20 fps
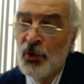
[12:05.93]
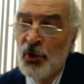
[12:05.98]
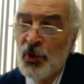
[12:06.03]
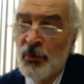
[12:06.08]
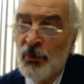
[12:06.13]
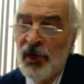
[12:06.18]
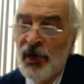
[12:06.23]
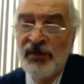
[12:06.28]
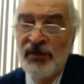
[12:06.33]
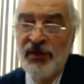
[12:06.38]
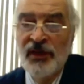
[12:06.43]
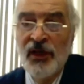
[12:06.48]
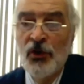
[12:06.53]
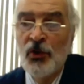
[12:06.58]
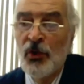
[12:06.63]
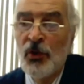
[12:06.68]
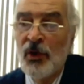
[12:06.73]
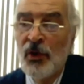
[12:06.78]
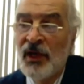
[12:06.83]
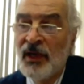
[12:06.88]

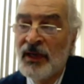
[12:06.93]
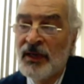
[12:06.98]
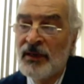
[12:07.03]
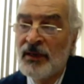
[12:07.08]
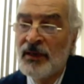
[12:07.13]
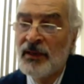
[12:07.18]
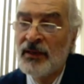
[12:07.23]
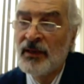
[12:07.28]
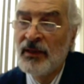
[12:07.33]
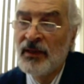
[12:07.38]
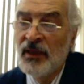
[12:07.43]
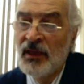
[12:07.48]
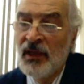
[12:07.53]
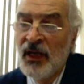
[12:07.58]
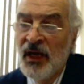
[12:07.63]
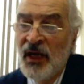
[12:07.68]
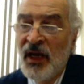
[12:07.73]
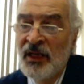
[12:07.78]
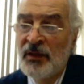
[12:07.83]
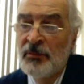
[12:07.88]
sustaining the Israeli
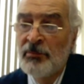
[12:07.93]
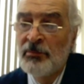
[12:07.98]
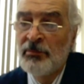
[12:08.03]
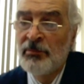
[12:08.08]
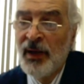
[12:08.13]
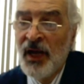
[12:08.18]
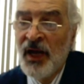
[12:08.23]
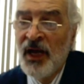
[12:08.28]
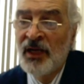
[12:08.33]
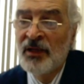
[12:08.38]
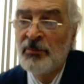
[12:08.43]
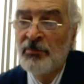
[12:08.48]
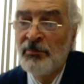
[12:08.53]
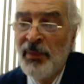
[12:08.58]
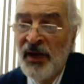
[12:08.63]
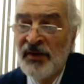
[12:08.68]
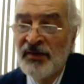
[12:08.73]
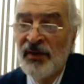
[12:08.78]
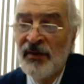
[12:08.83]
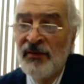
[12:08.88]
occupation of the
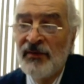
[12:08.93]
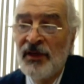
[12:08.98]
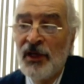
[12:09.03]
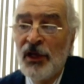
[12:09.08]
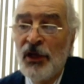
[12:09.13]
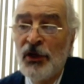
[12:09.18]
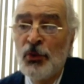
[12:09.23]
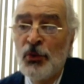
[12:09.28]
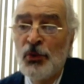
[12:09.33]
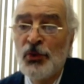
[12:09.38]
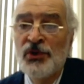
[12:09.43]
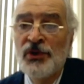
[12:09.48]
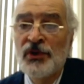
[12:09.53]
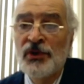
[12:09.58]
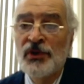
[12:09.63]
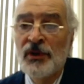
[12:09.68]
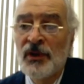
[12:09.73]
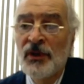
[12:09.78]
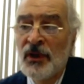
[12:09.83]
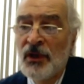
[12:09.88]
occupied Syrian
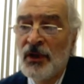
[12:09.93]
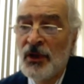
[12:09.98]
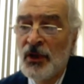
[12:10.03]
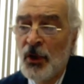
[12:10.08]
Golan,